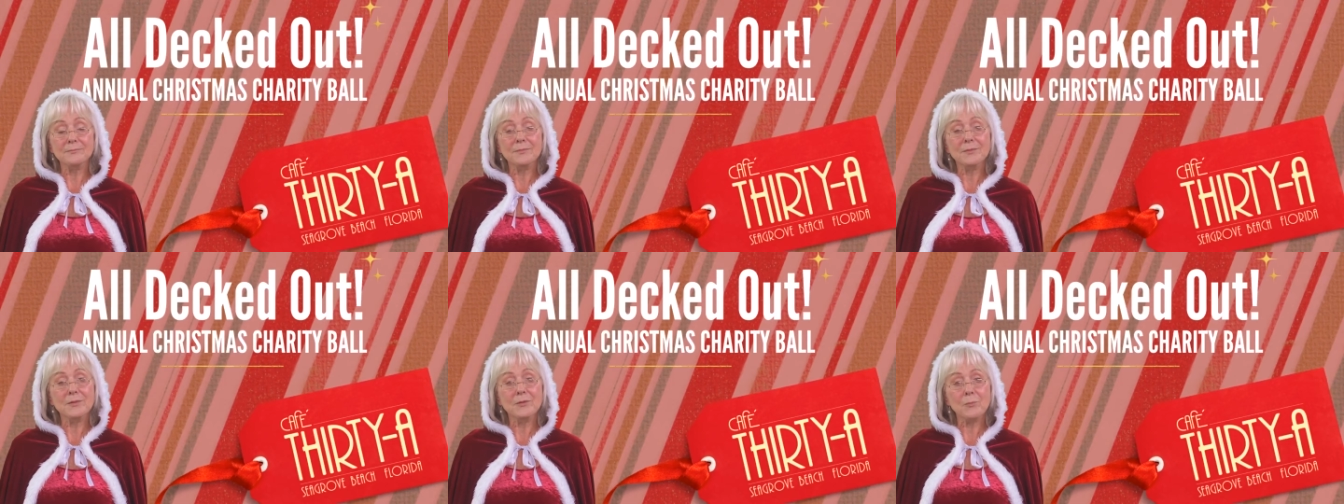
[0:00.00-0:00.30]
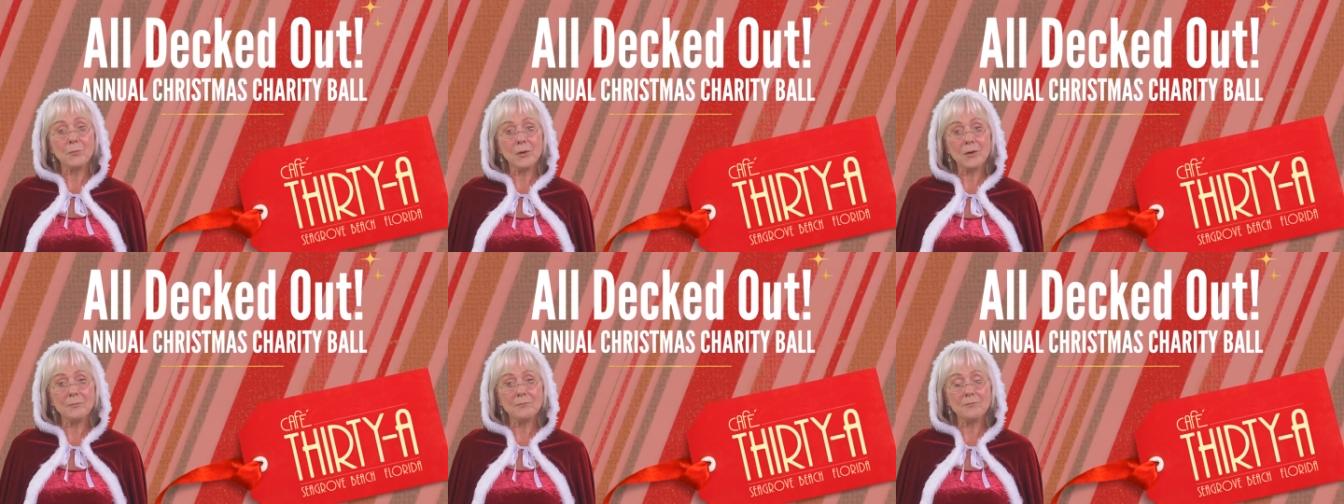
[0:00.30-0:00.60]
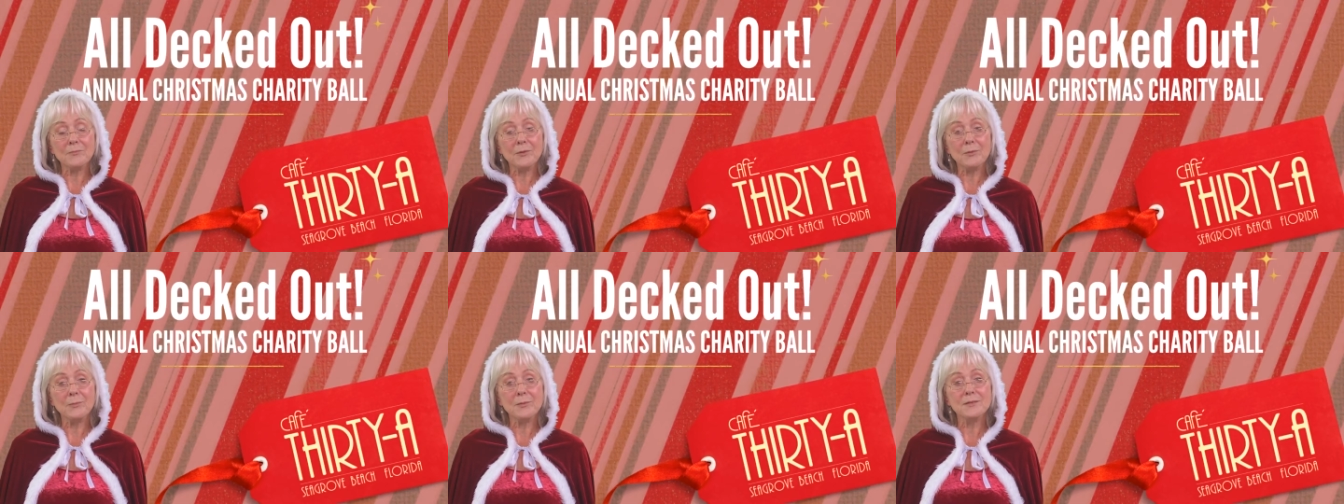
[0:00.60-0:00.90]
Swap
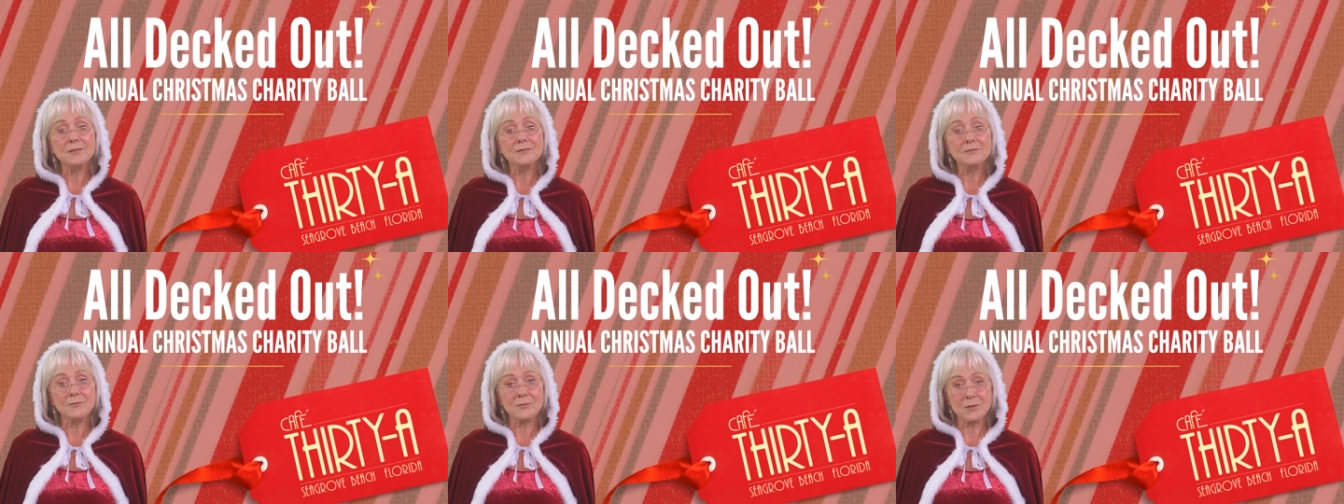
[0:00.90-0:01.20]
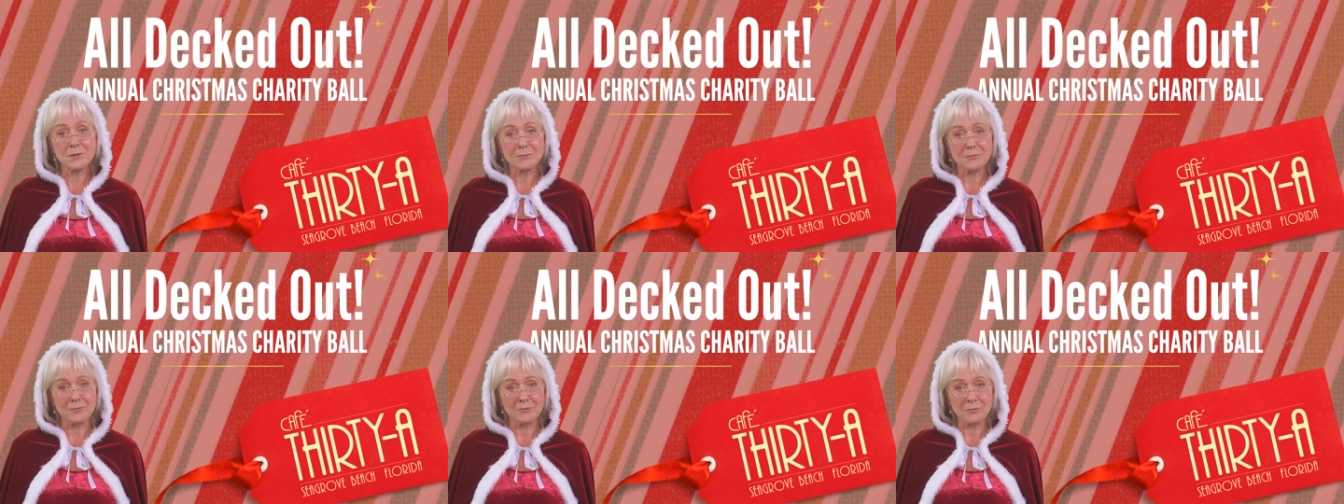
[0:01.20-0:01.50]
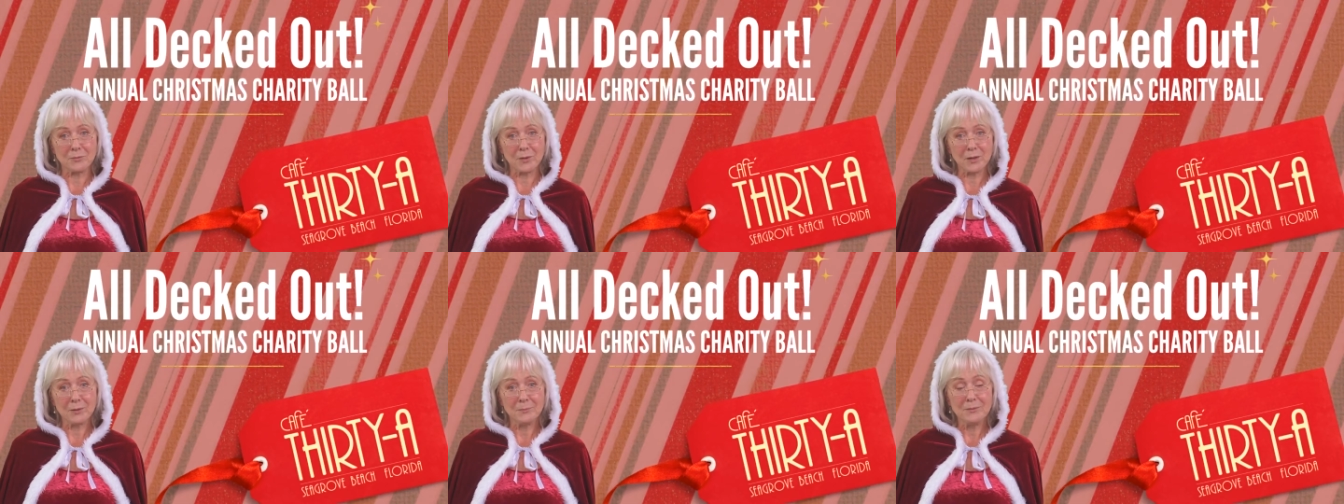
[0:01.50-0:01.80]
those
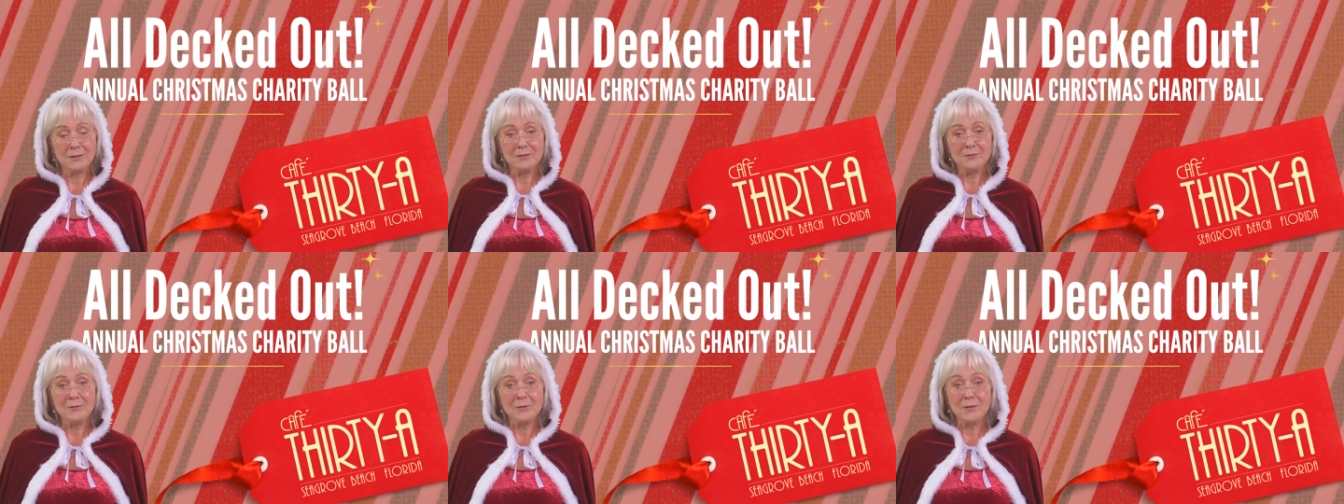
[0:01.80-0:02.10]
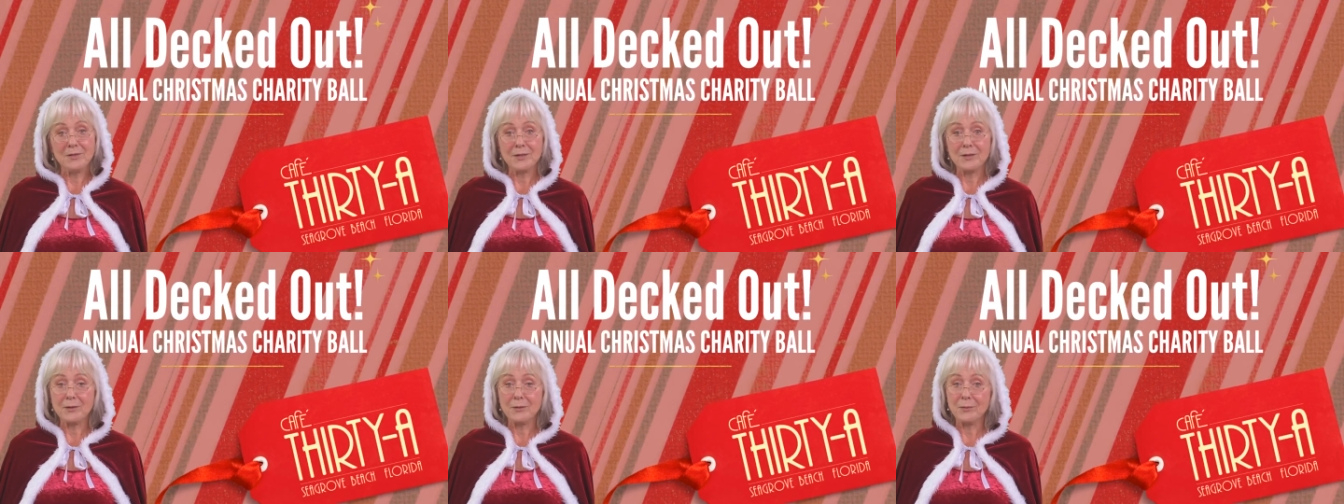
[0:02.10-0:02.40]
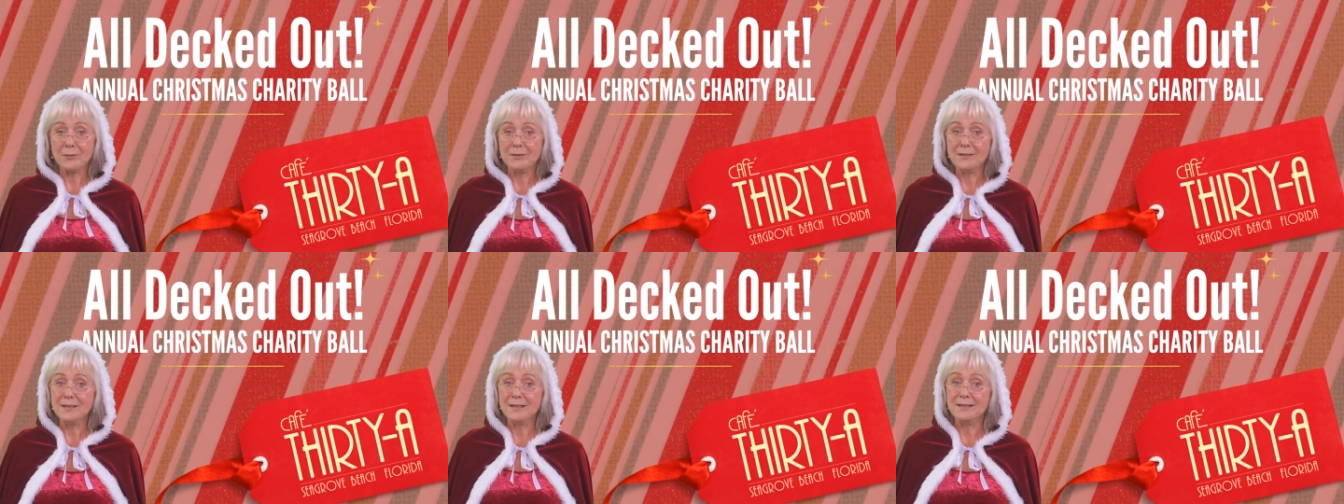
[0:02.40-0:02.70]
flip-flops for heels